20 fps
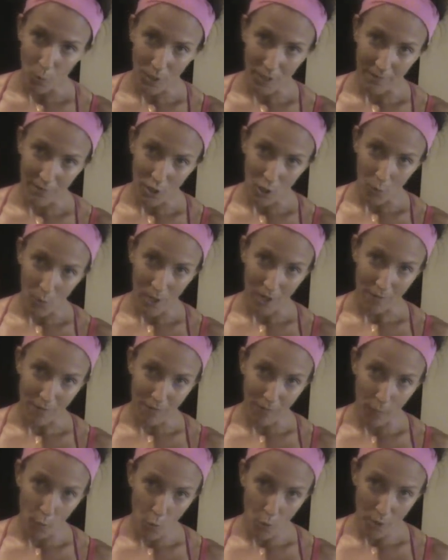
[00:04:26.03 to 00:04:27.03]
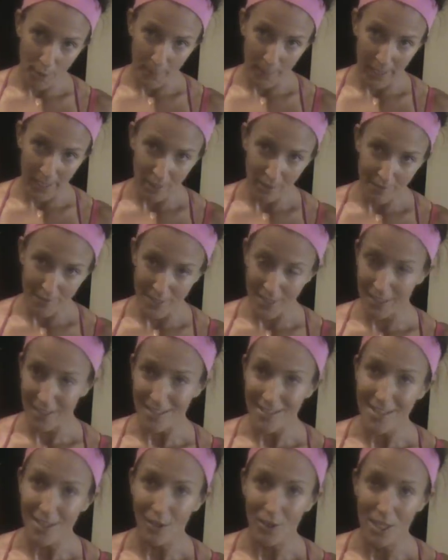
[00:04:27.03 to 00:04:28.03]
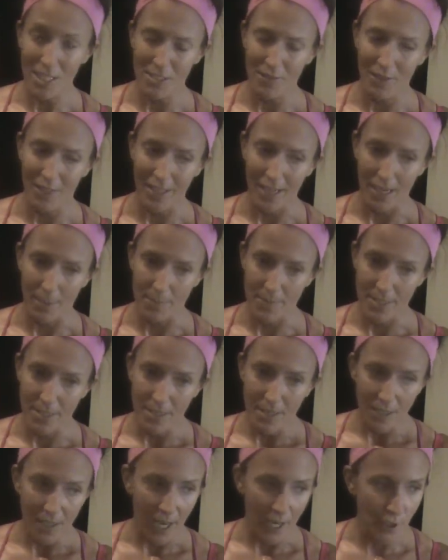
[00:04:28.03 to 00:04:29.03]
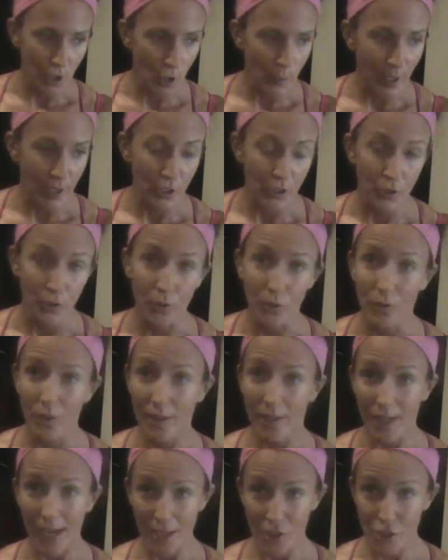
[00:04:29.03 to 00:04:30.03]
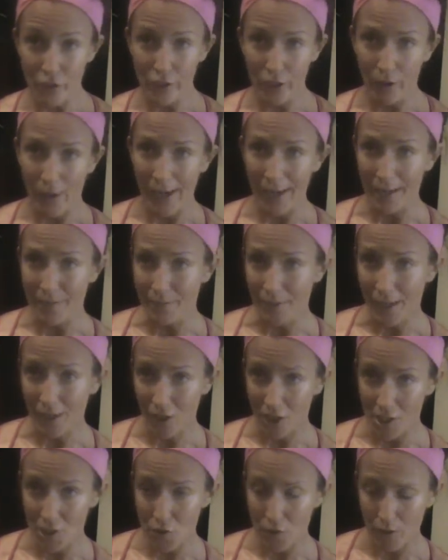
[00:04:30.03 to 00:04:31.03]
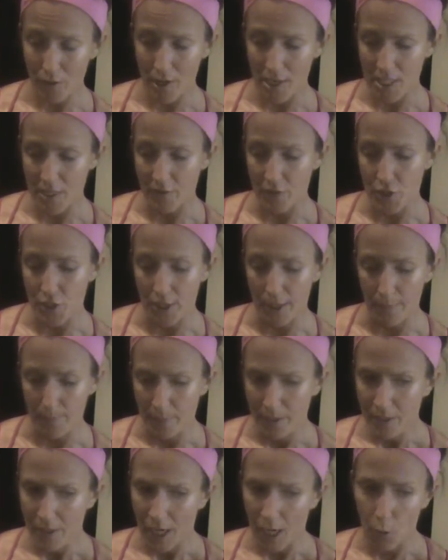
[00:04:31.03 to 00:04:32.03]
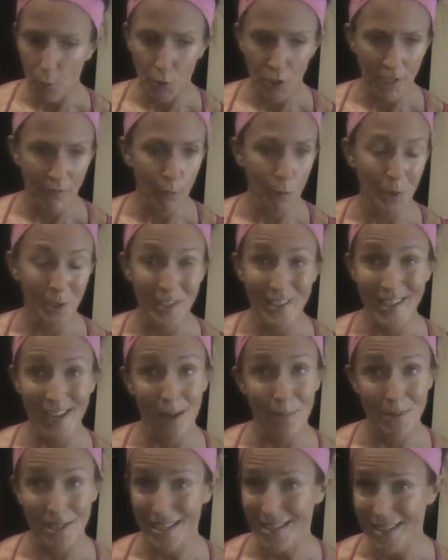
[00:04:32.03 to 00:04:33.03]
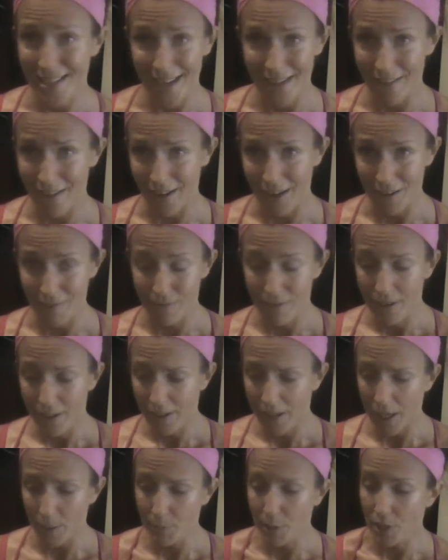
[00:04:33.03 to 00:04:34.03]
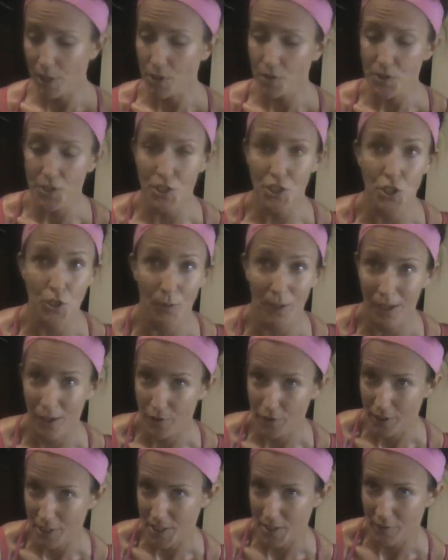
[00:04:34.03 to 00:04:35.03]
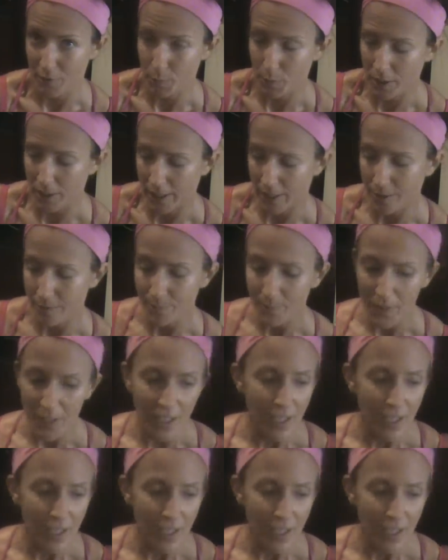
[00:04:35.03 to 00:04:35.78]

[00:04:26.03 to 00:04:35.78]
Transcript: We're giving away four pair of tickets to the CrossFit Games. I don't know about you. As you know, I have not gone to a CrossFit gym. I wouldn't even want to attempt to say that I've come close to doing a CrossFit workout.